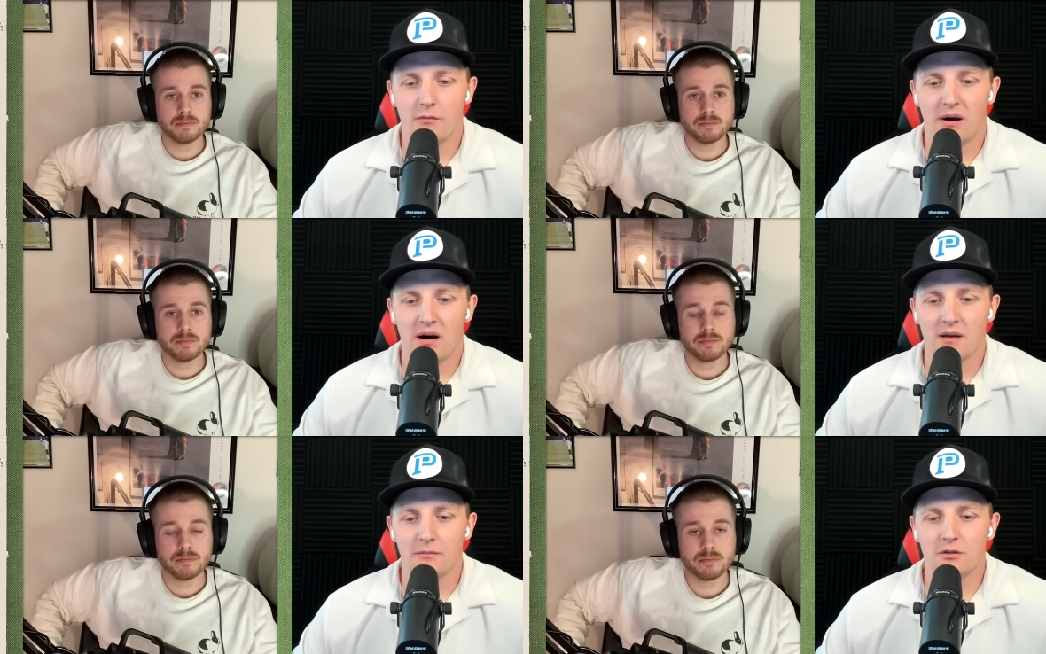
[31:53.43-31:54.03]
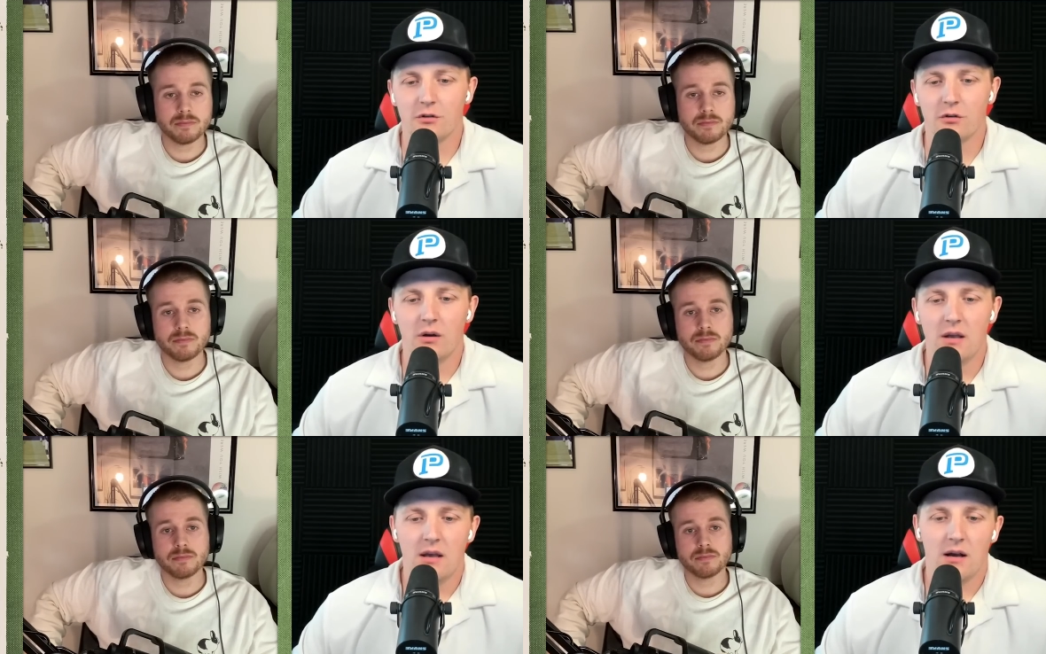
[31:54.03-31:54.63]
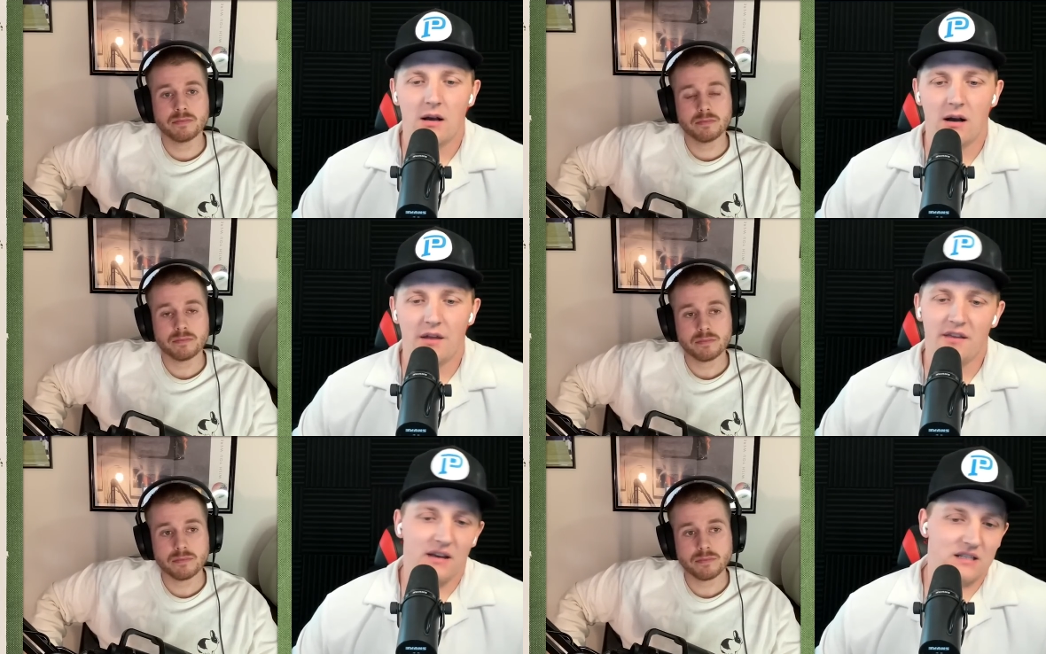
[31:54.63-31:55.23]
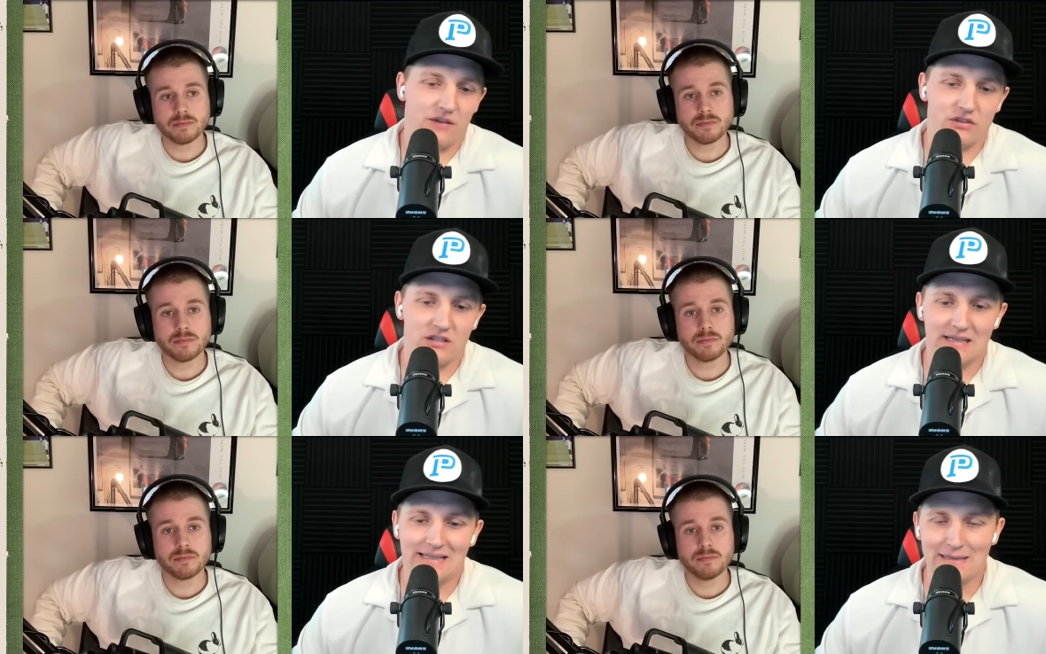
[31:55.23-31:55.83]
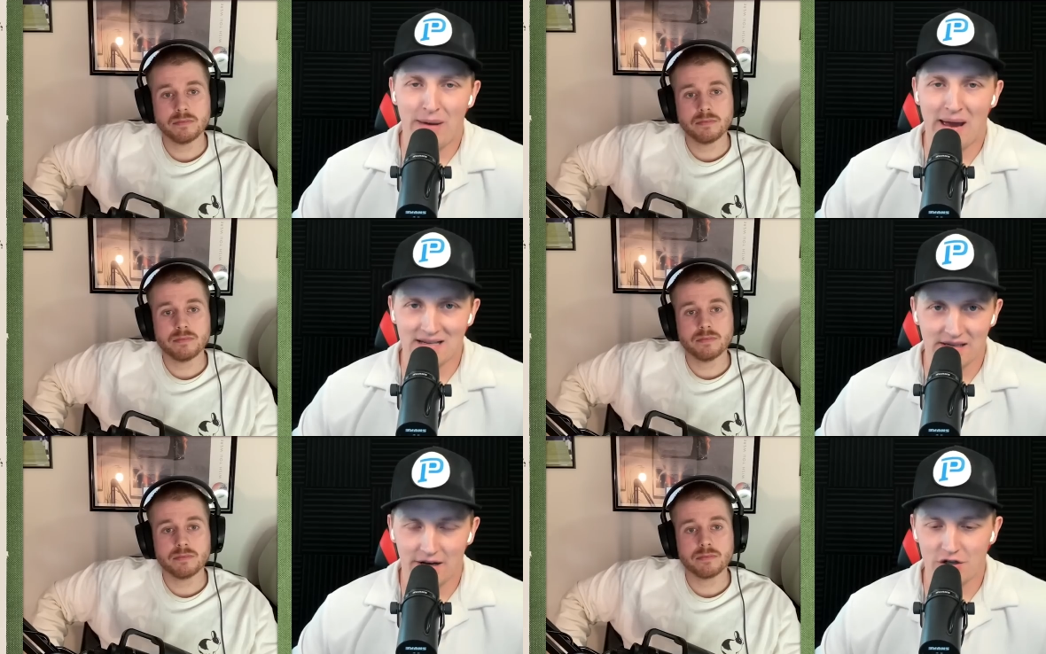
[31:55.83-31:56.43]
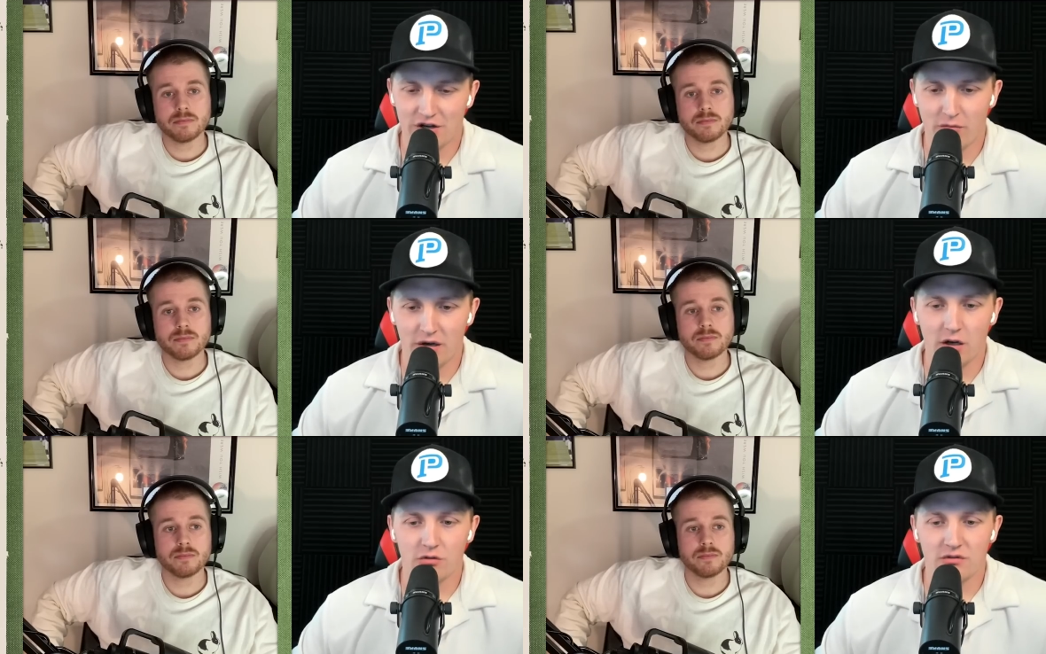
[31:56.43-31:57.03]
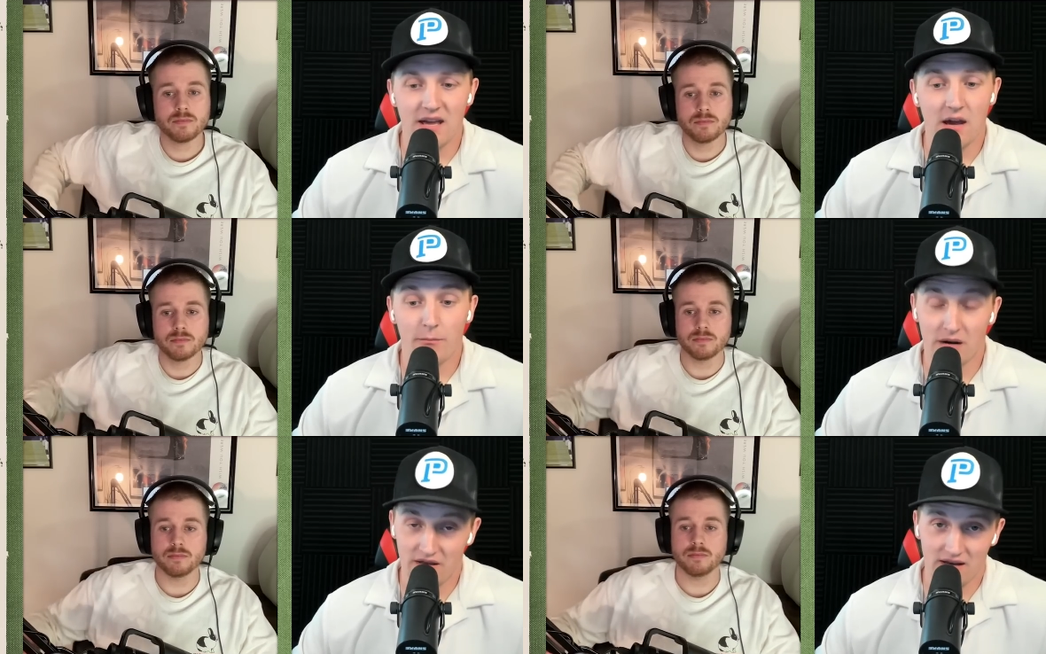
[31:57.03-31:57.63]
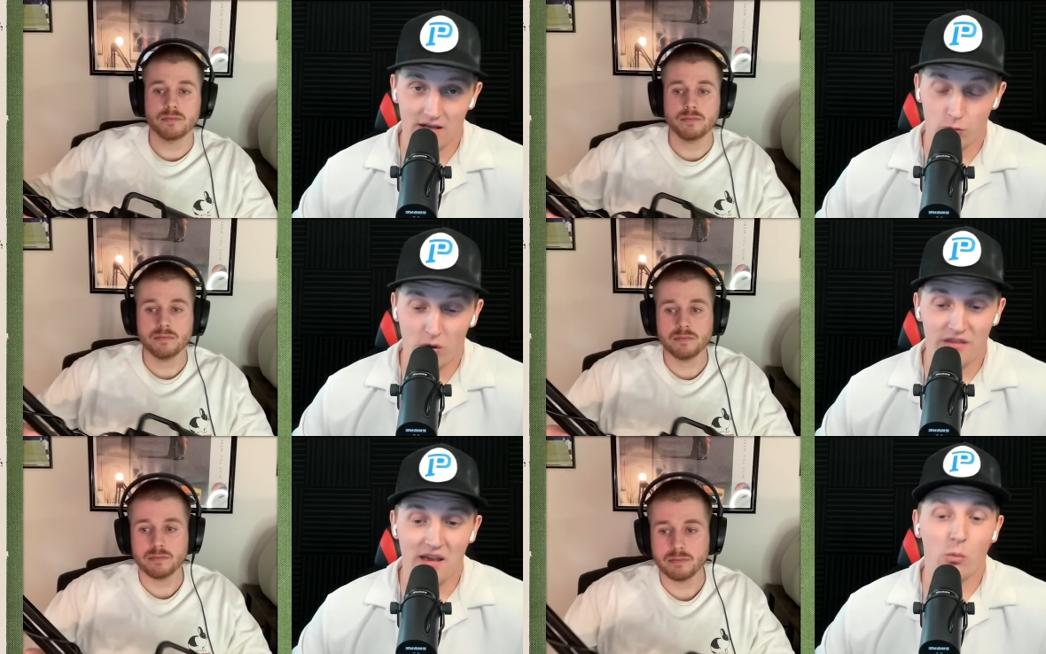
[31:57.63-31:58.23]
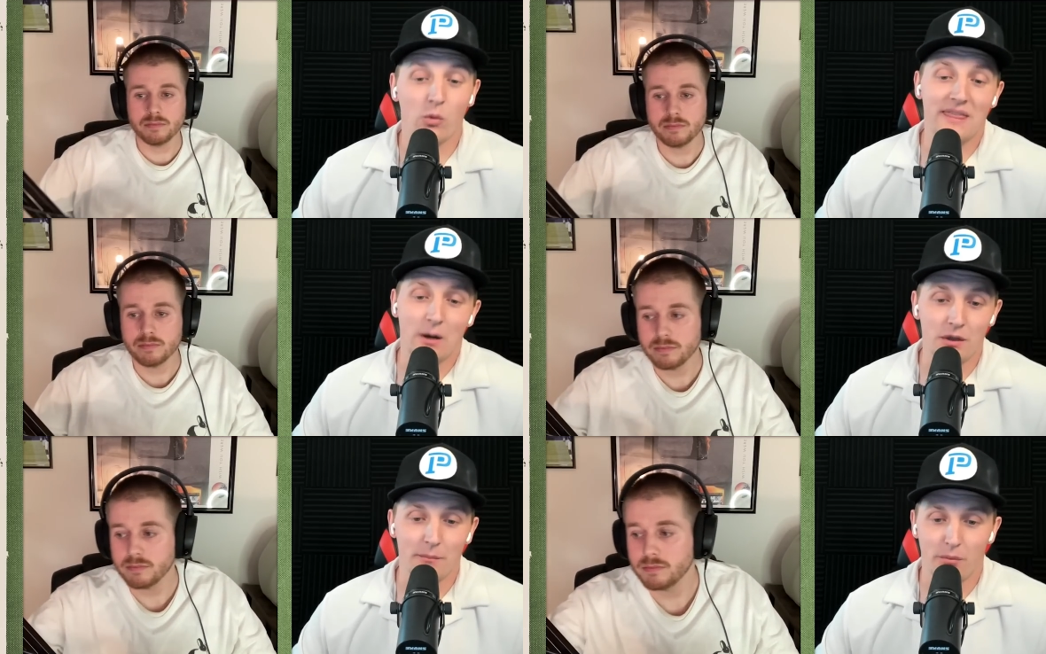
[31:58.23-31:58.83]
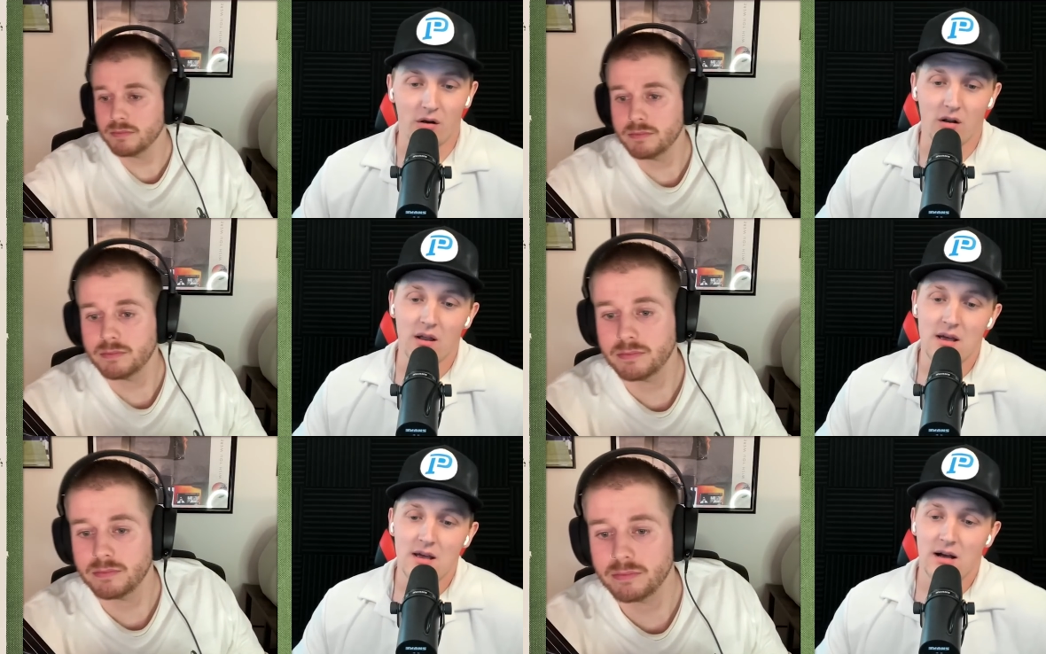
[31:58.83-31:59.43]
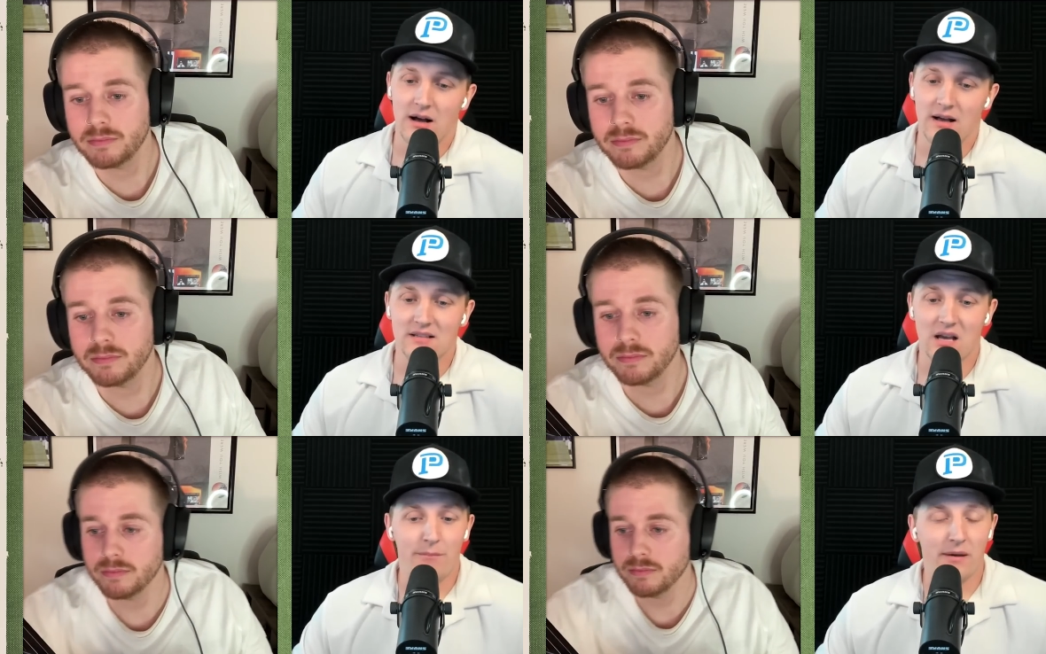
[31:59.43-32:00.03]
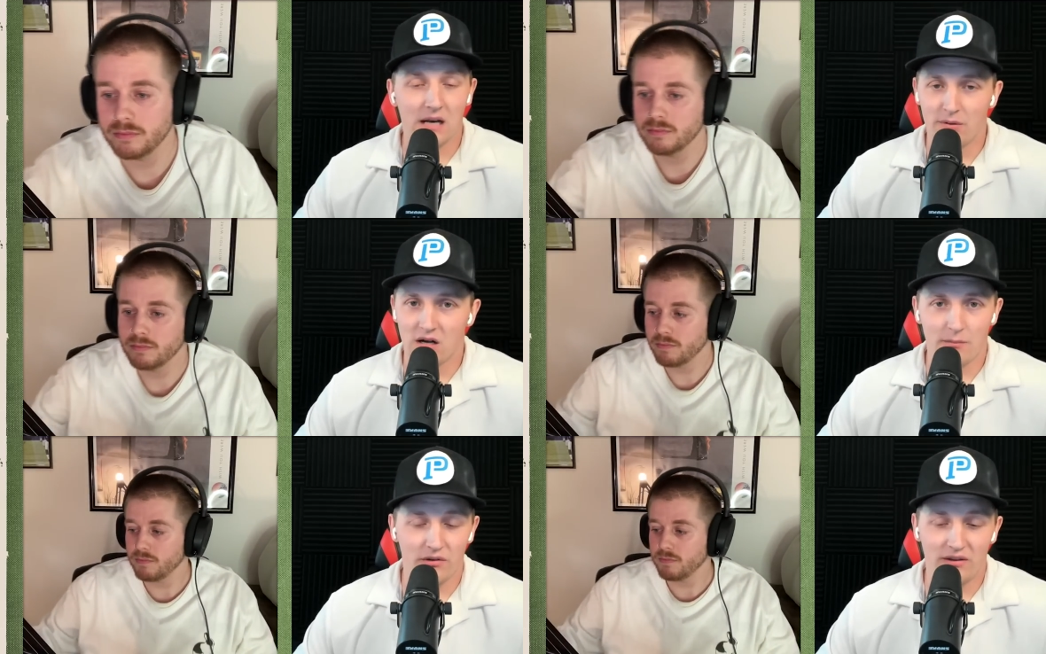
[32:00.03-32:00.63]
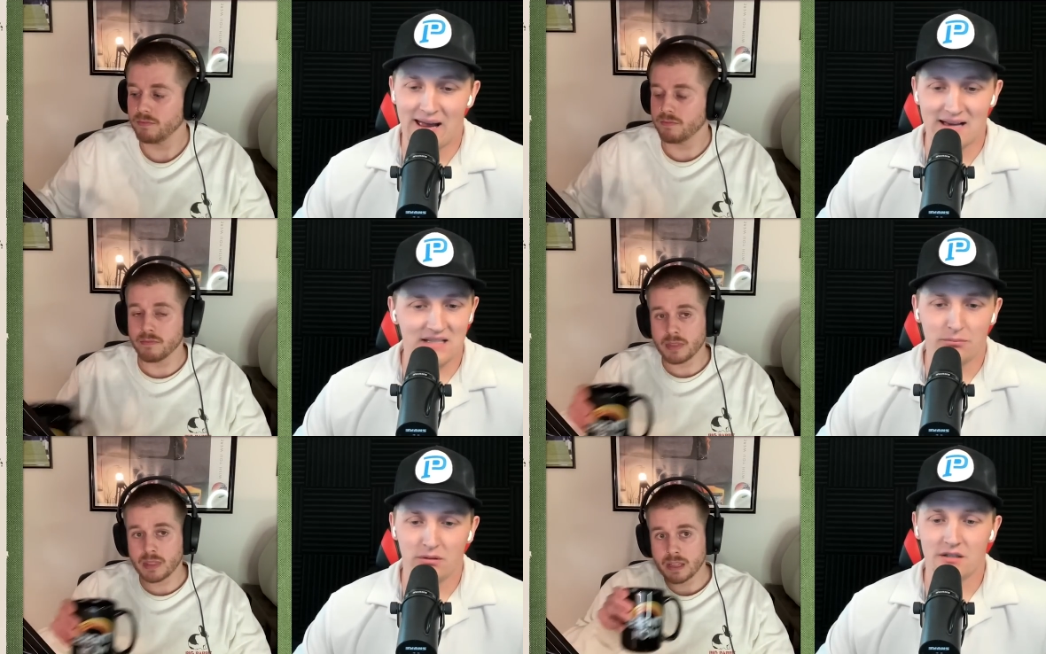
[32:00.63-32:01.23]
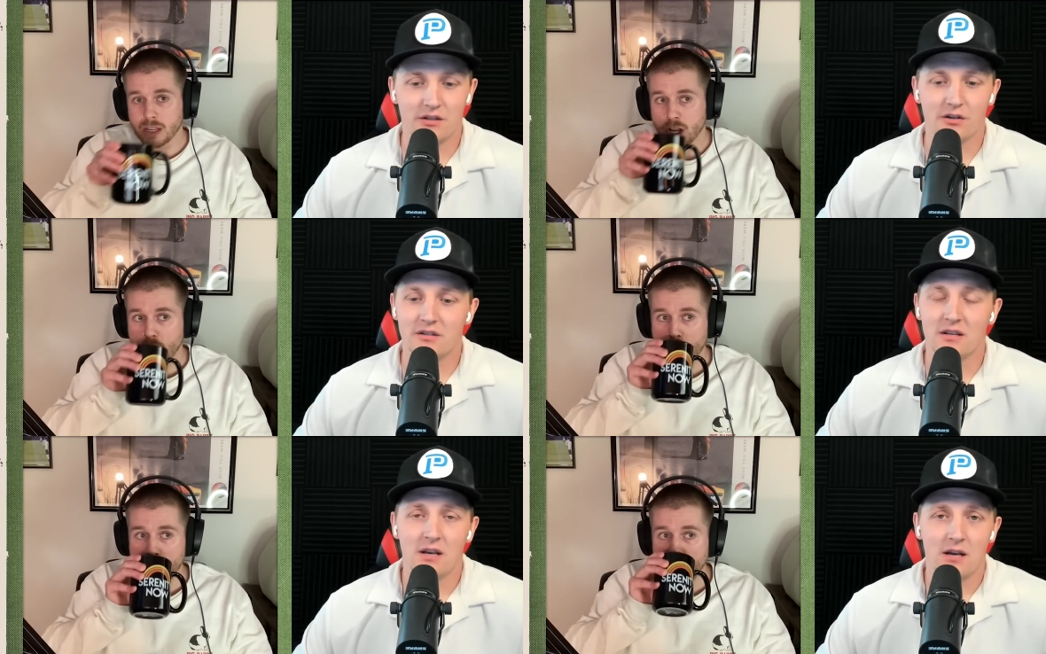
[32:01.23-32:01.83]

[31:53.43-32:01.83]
Speaker 1: through the bottom, too. Uh, I think he's obviously an elite pass catcher. Everybody knows that. But I think it's with and without the ball. Uh, I saw him pick up a couple nasty blitzers